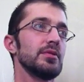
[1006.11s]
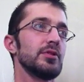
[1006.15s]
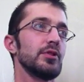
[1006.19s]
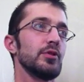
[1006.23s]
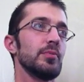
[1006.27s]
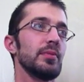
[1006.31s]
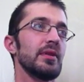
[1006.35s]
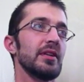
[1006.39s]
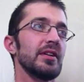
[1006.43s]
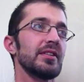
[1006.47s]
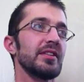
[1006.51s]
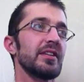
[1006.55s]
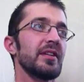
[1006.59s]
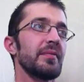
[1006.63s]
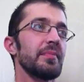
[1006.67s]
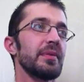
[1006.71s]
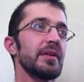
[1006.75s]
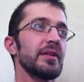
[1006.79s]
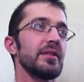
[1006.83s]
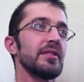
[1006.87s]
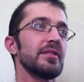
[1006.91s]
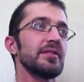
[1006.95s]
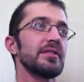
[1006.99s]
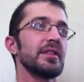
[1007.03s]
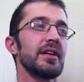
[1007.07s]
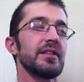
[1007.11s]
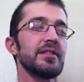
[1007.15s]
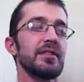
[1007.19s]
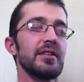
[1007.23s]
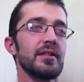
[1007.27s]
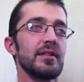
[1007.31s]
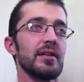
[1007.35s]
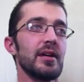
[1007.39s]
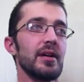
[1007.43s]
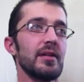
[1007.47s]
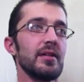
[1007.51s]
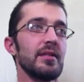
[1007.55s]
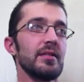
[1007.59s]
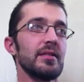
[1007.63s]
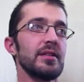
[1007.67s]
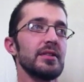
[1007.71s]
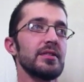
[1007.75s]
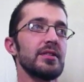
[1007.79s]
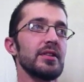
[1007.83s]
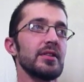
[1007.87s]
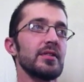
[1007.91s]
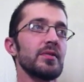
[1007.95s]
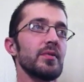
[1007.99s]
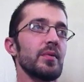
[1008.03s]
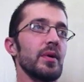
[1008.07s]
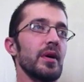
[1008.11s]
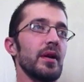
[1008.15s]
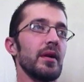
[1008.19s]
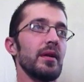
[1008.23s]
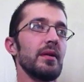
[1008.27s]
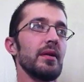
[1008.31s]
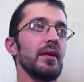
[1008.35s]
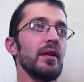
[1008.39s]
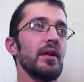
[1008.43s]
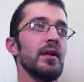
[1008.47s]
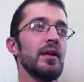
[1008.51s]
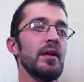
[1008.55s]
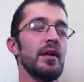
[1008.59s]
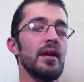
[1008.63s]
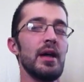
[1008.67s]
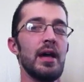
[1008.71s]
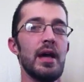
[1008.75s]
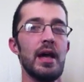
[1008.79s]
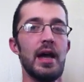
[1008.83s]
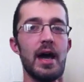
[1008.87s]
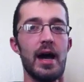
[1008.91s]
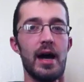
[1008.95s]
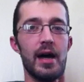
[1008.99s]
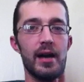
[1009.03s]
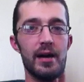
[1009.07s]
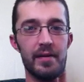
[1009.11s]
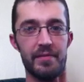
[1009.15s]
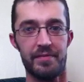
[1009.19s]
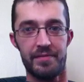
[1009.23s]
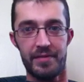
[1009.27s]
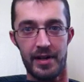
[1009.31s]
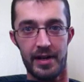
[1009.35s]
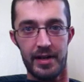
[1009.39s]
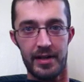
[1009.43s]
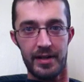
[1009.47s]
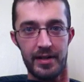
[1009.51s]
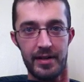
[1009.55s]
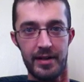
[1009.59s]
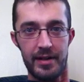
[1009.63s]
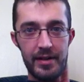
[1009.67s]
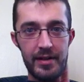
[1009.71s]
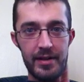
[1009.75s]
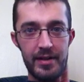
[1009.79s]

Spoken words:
2-milligram pills, I only took one, and I'm fine.